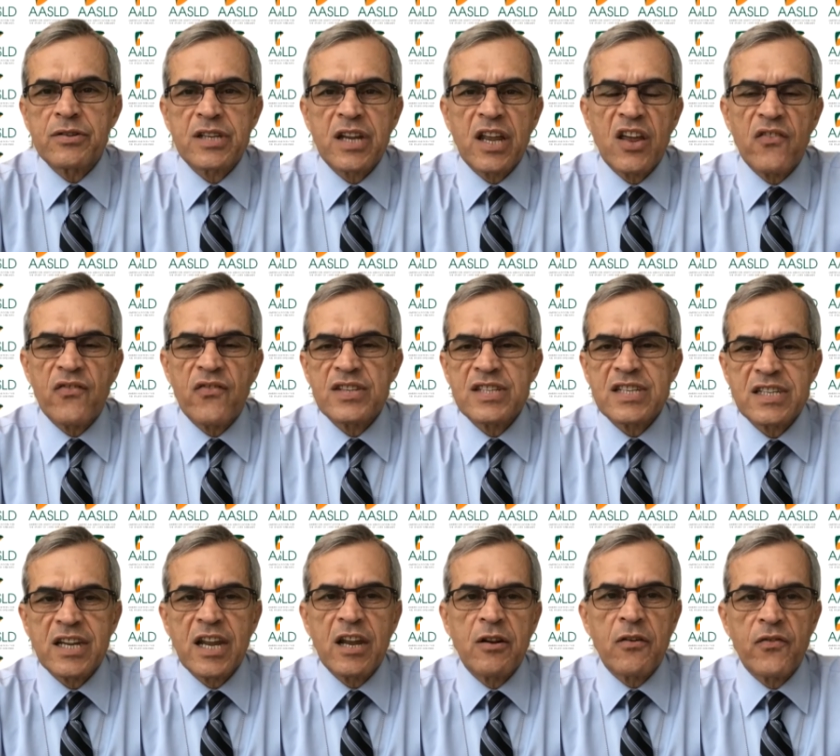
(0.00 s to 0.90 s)
give
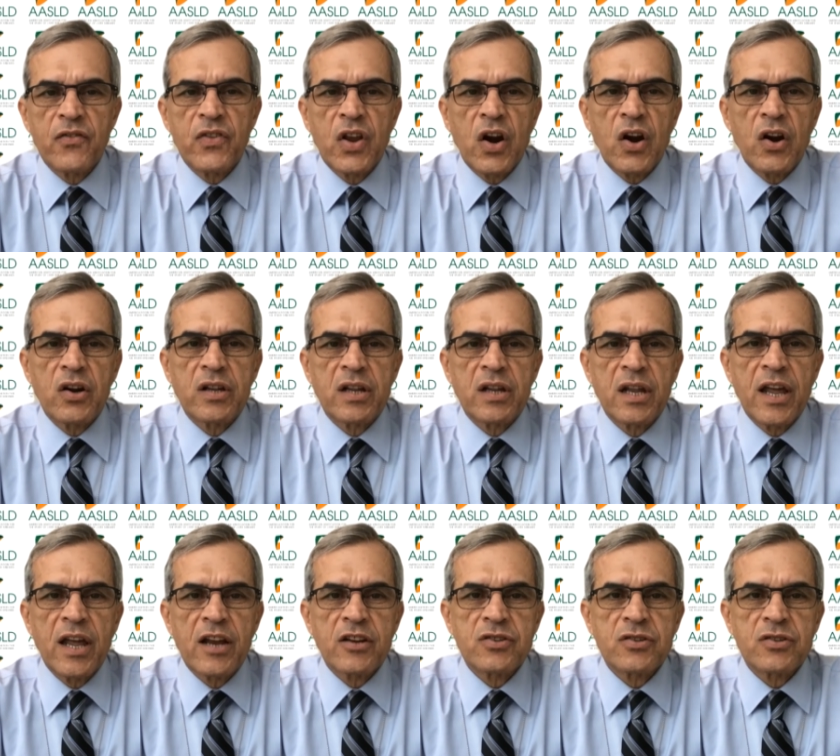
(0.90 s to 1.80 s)
state-of-the-art
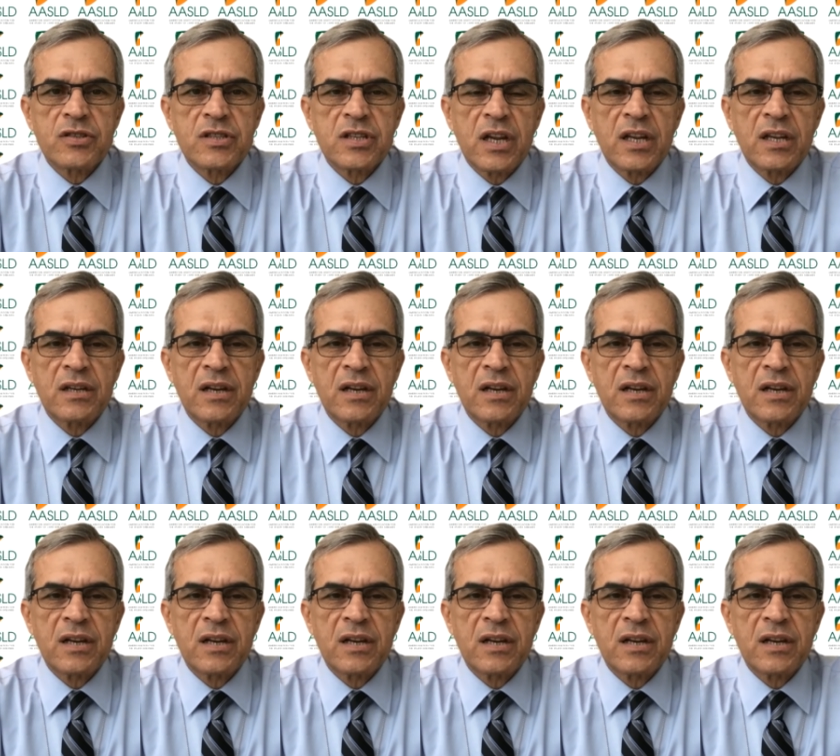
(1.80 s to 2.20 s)
lectures in